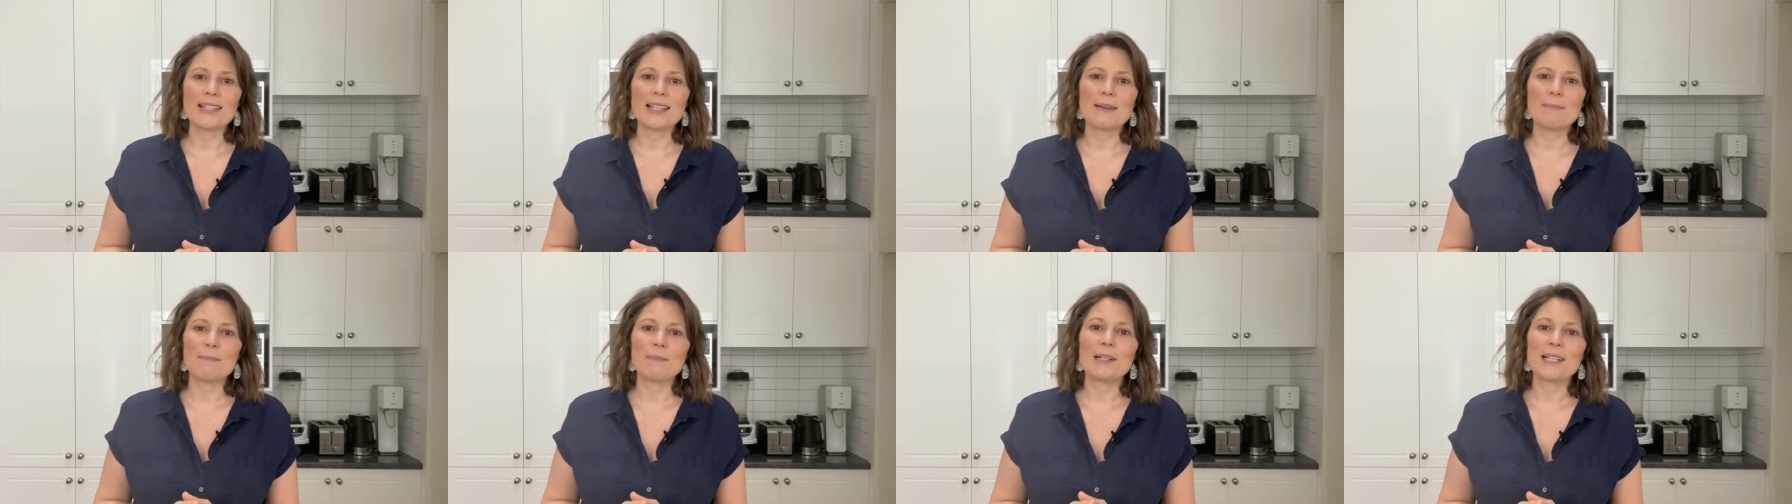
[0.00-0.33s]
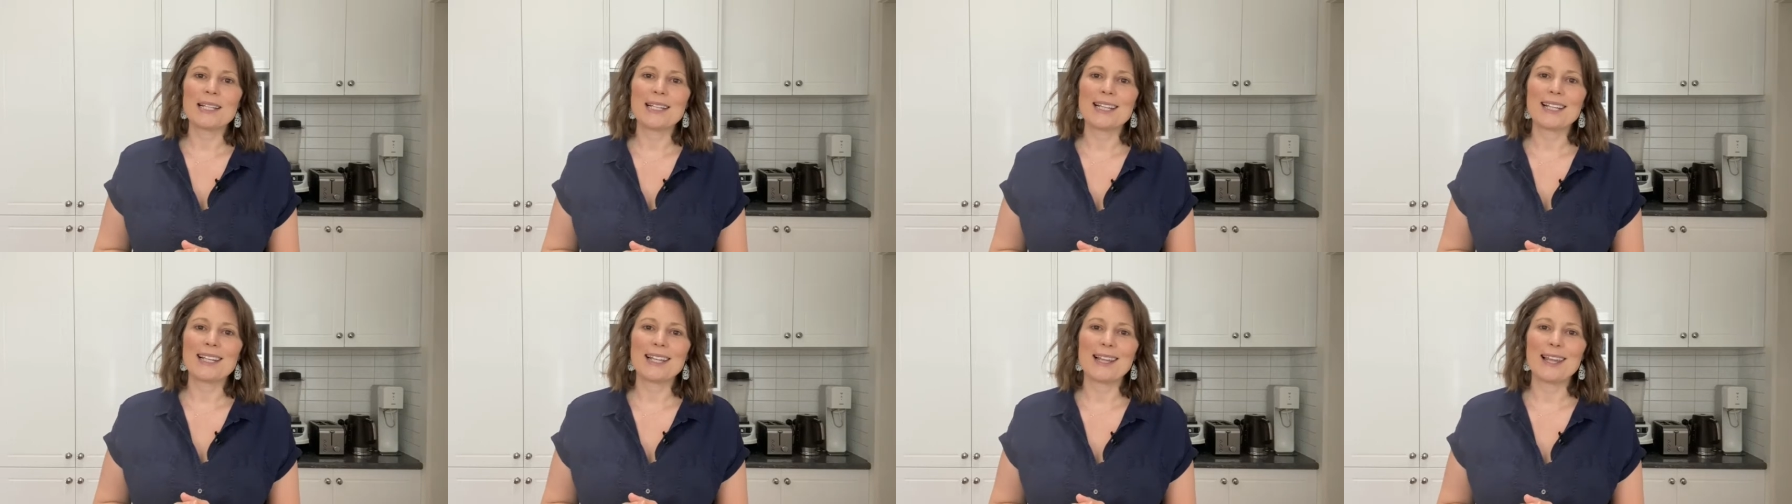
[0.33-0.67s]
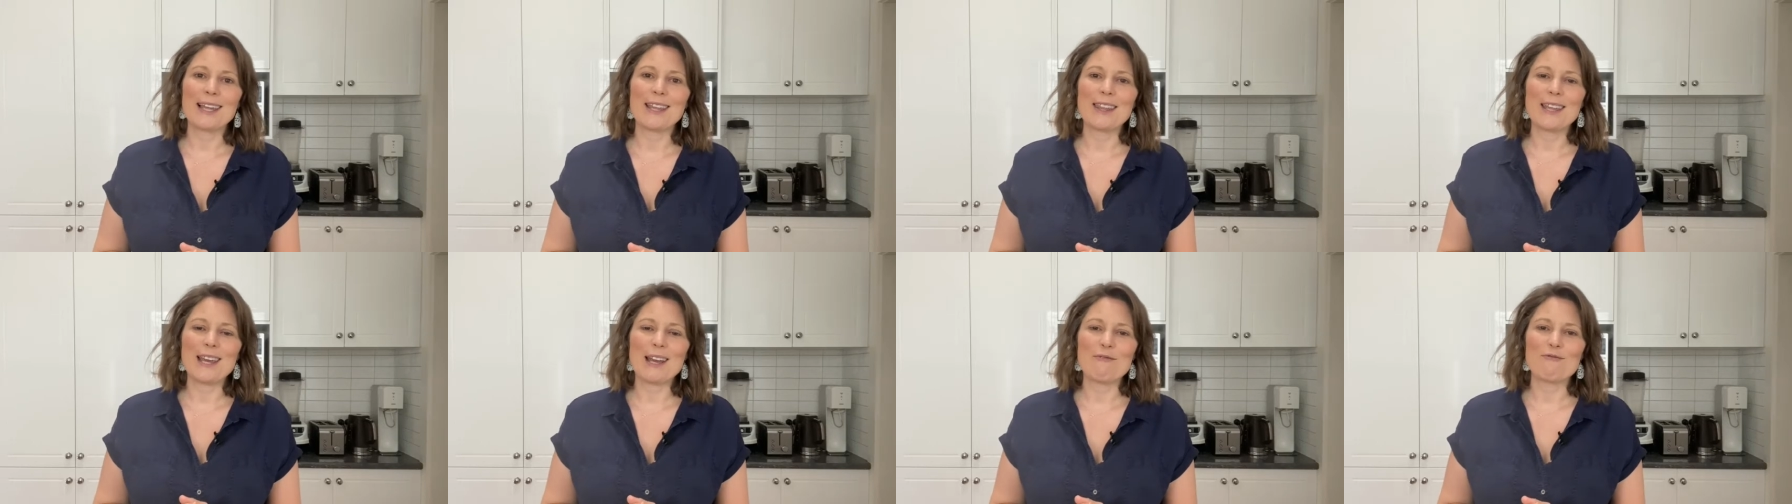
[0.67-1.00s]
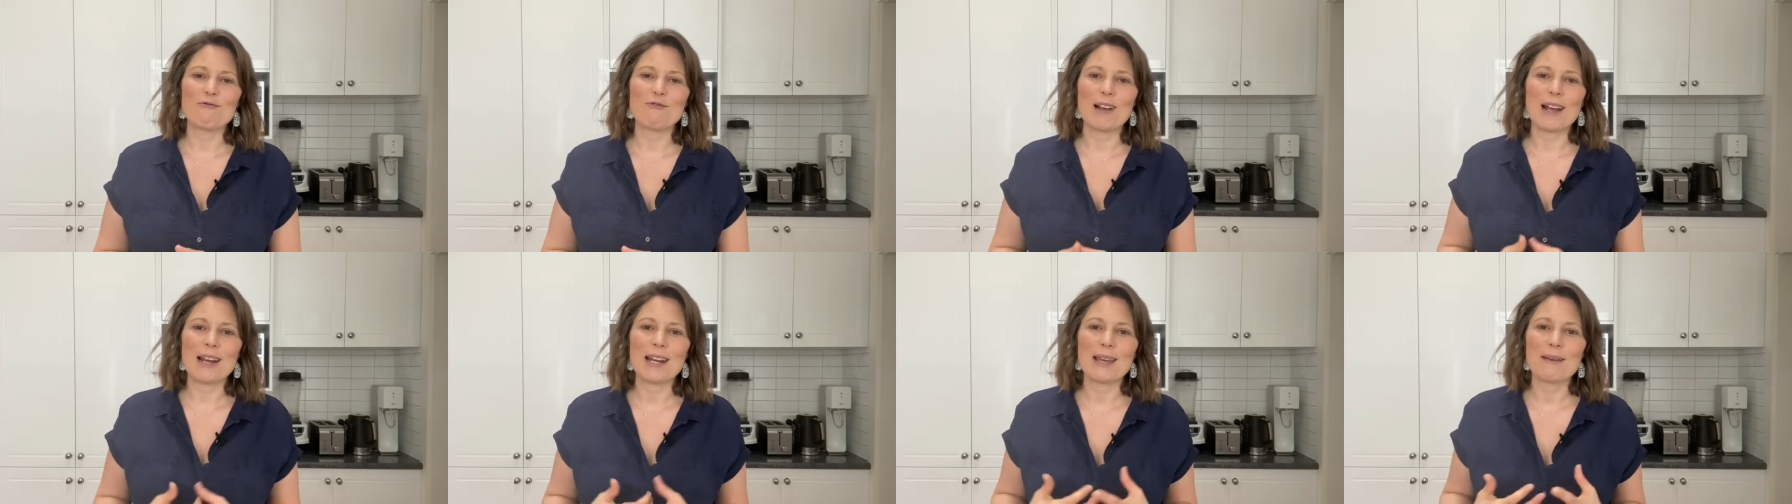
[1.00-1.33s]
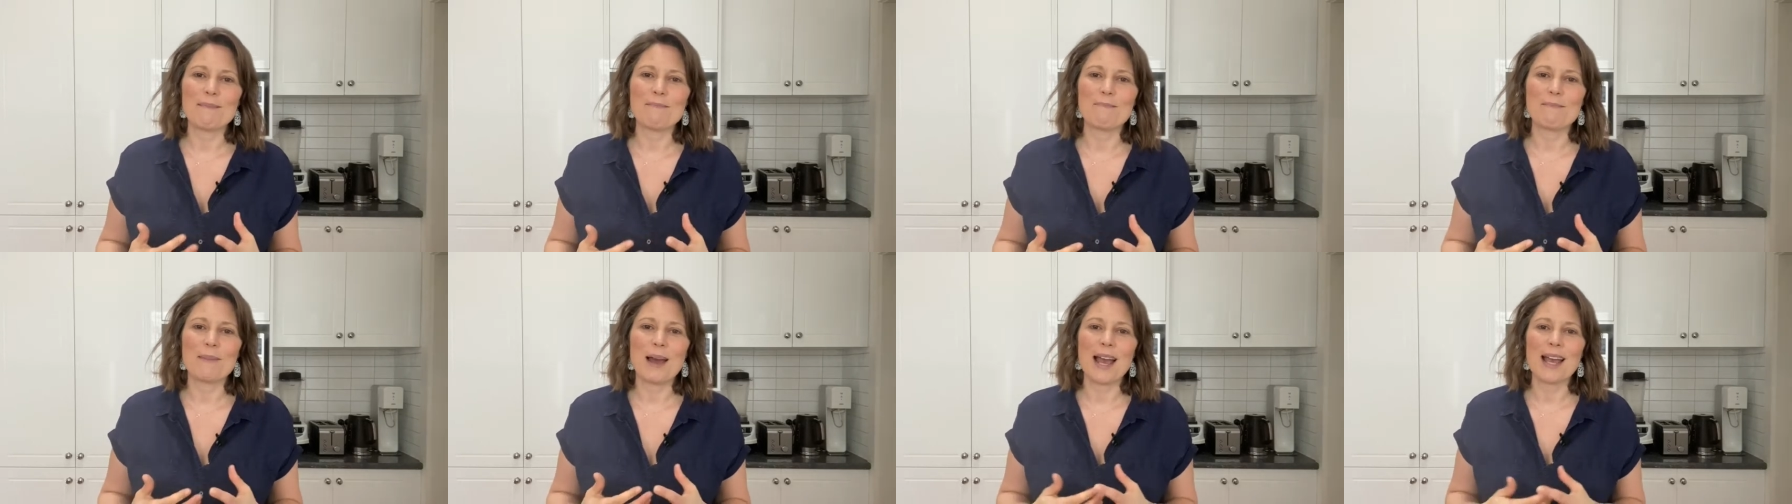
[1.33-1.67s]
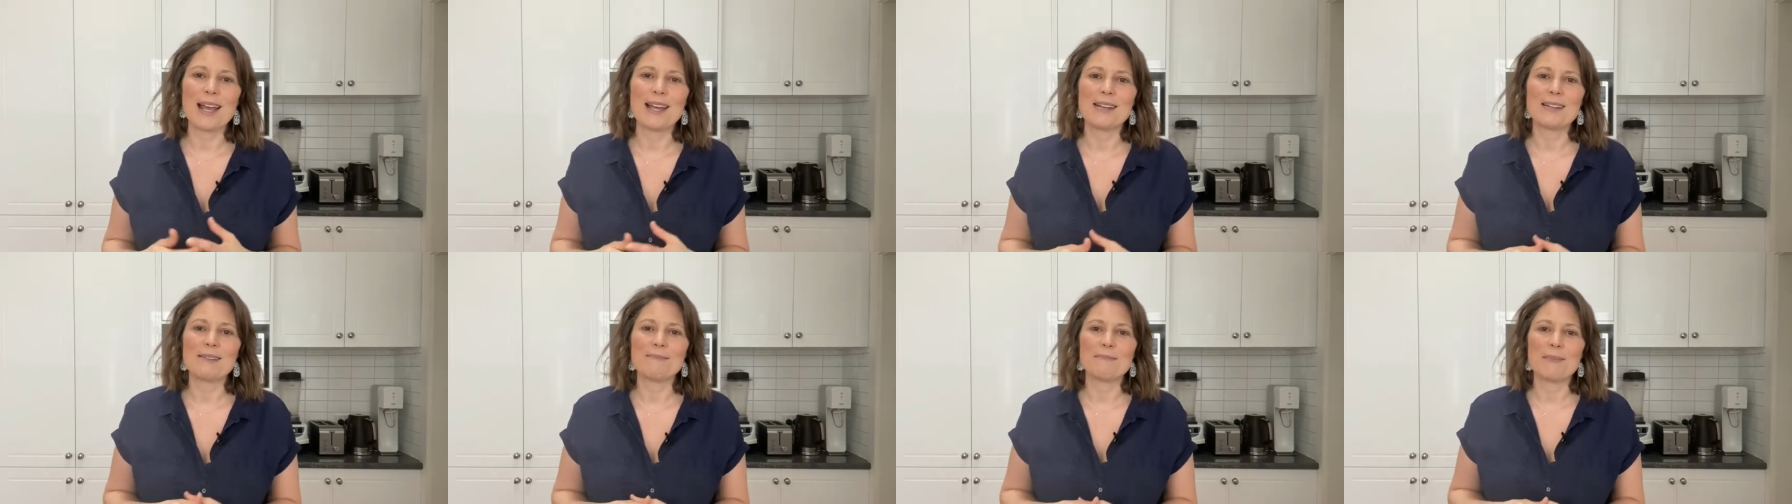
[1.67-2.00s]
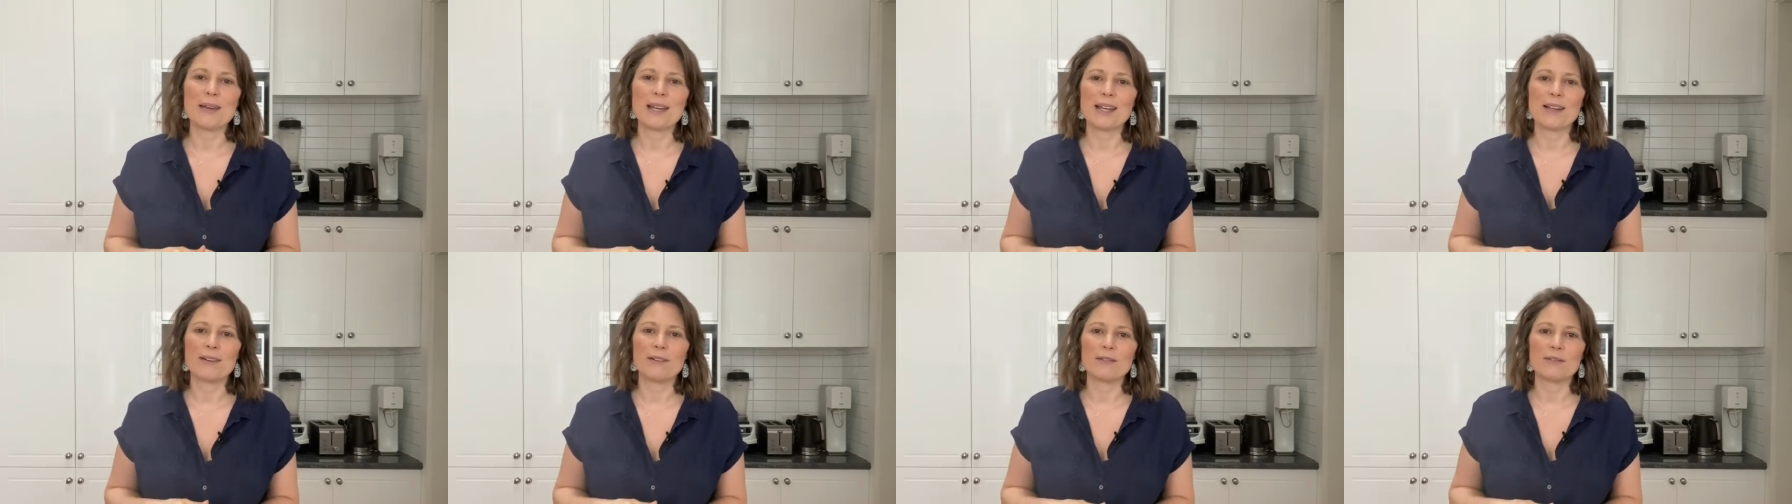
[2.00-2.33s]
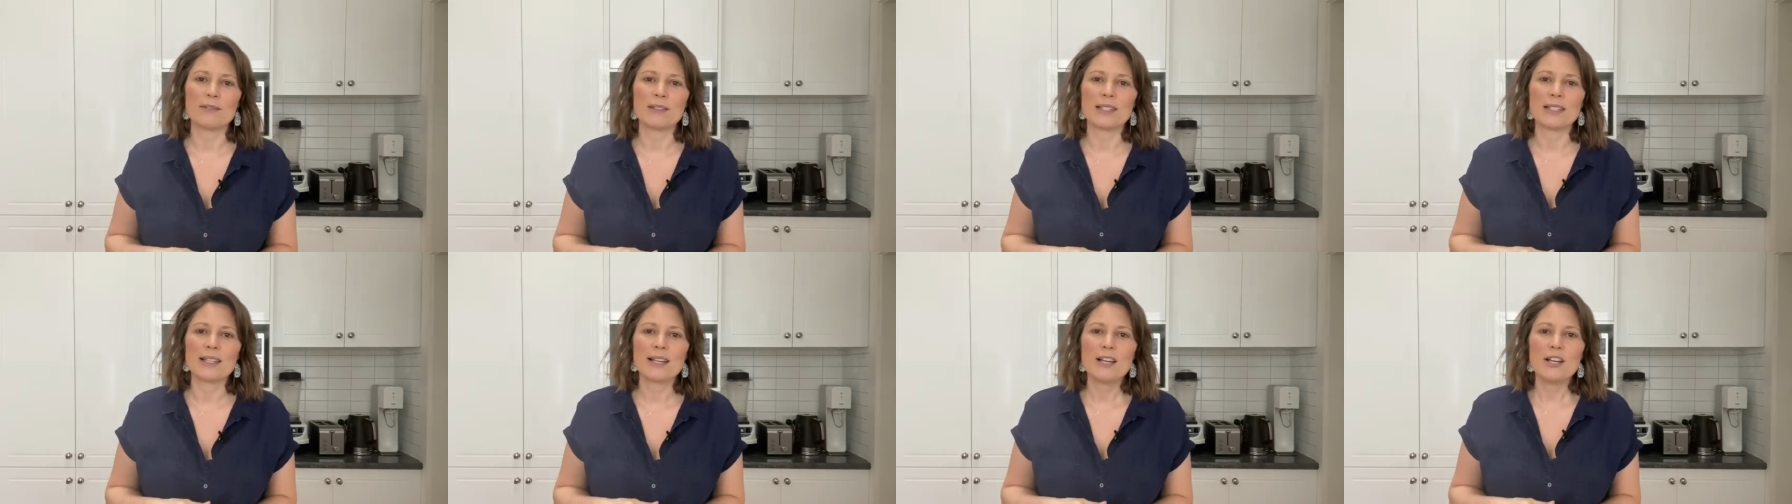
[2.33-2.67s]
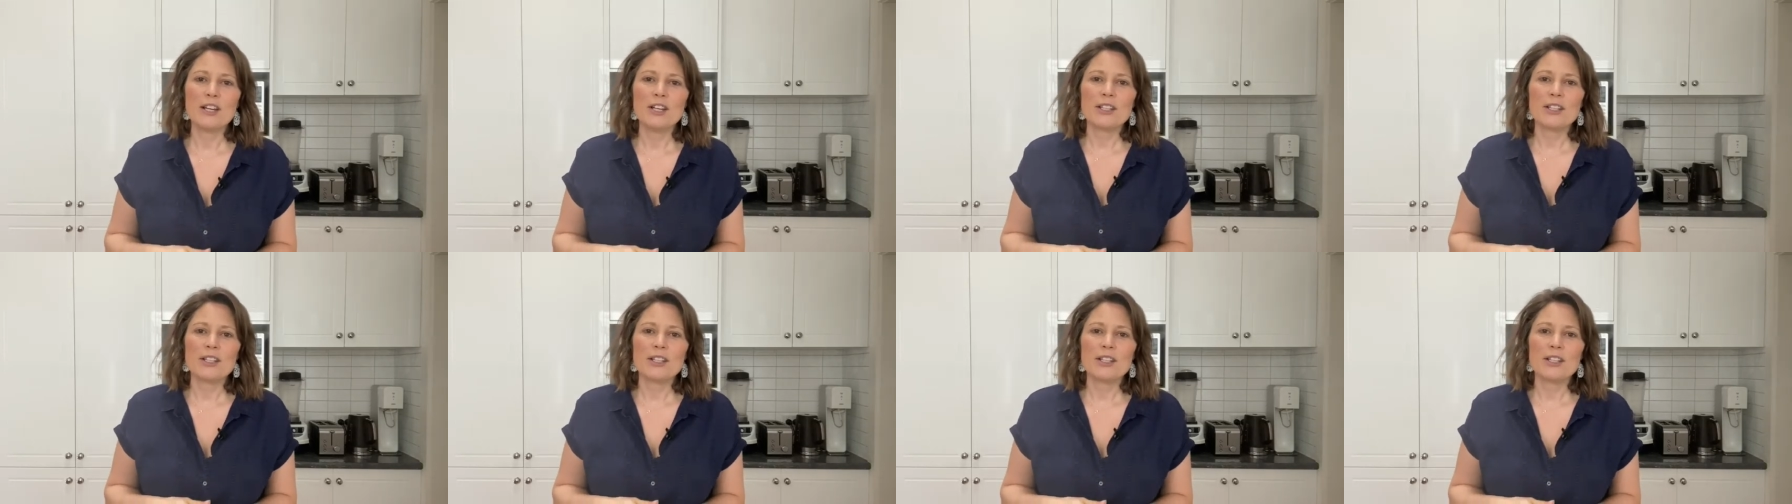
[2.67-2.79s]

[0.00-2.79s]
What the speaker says: in particular their ready-made meals.